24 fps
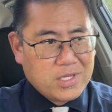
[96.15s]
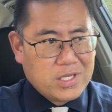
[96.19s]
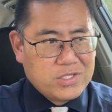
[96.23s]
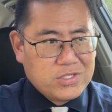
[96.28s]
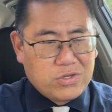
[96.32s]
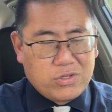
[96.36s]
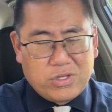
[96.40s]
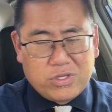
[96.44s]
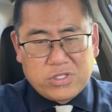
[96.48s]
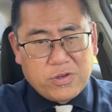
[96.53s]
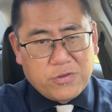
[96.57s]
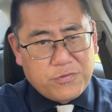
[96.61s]

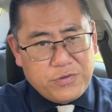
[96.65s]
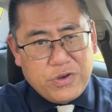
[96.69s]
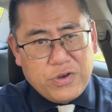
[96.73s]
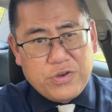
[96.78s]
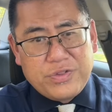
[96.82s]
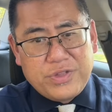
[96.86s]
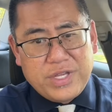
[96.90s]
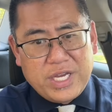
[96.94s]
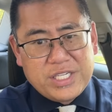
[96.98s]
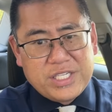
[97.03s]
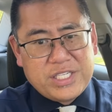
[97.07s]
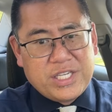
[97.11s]
So there's a few
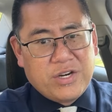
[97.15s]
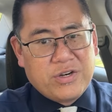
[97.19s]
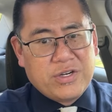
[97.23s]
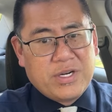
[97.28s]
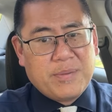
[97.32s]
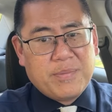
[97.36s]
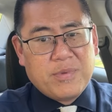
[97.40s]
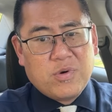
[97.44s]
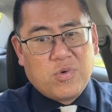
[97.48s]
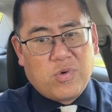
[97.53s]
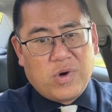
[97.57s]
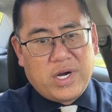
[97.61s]
things here.
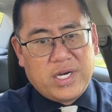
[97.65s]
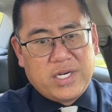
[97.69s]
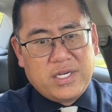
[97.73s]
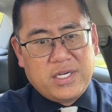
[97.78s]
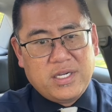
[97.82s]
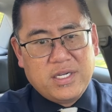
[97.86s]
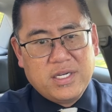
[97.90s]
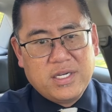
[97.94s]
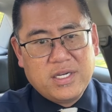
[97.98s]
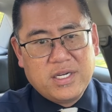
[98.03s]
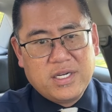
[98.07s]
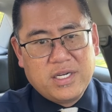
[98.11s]
Number one,
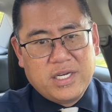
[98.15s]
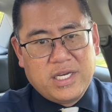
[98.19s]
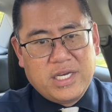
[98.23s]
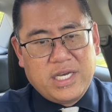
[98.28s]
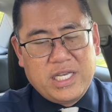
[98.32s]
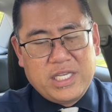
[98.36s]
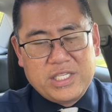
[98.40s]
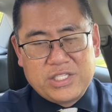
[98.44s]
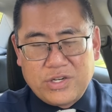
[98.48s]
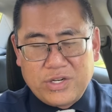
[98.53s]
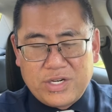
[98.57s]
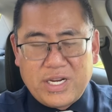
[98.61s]

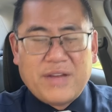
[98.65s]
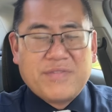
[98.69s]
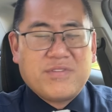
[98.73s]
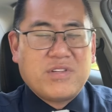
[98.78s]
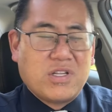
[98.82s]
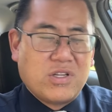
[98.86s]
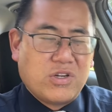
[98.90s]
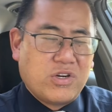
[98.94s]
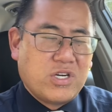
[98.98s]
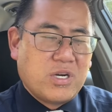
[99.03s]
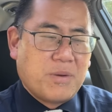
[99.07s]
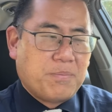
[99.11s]
he's going to have to
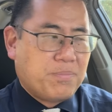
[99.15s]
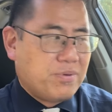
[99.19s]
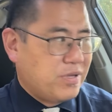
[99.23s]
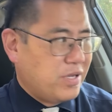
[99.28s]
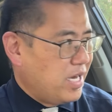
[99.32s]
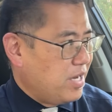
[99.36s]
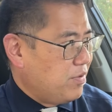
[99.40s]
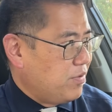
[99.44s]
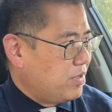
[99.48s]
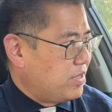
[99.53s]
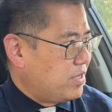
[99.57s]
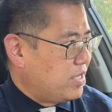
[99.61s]
learn to
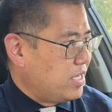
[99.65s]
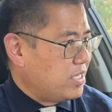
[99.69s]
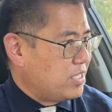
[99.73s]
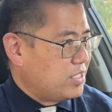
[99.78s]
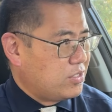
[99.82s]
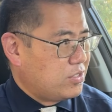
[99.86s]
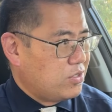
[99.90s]
play with this.